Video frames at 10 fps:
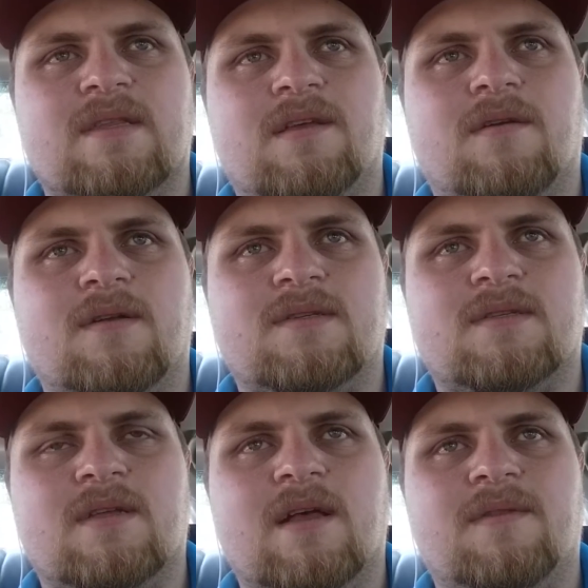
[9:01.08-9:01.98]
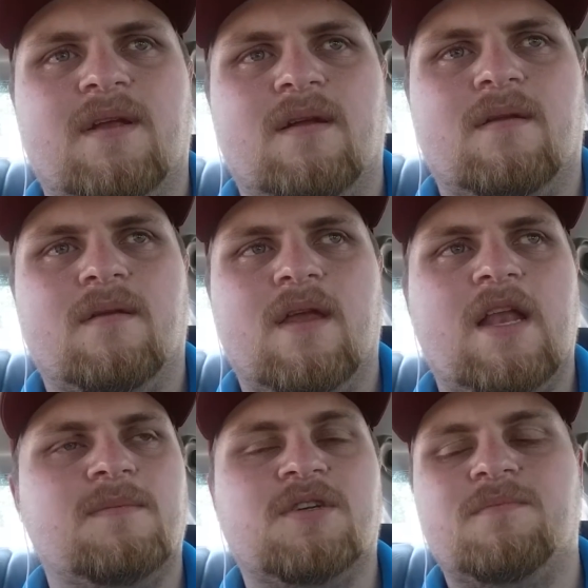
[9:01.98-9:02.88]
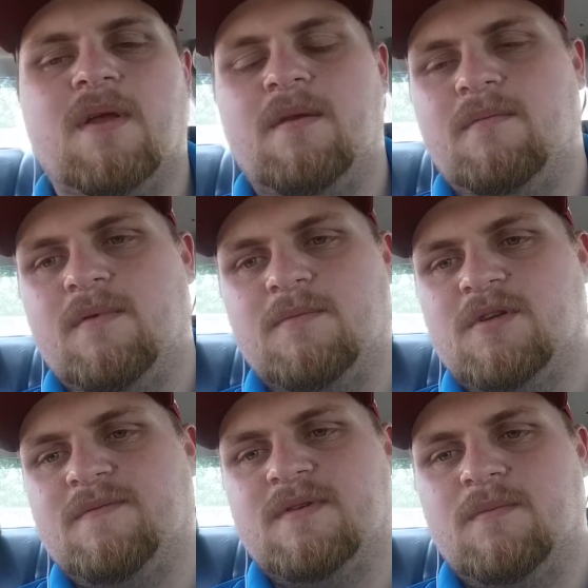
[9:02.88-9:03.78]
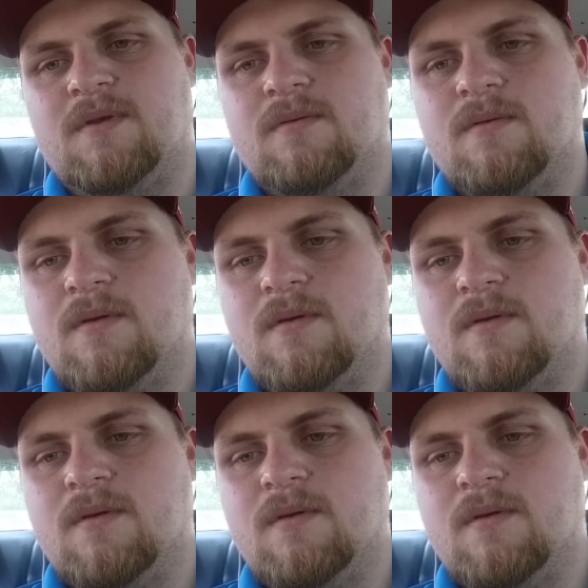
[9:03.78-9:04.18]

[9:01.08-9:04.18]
I think are all still out there. And I'm sure if someone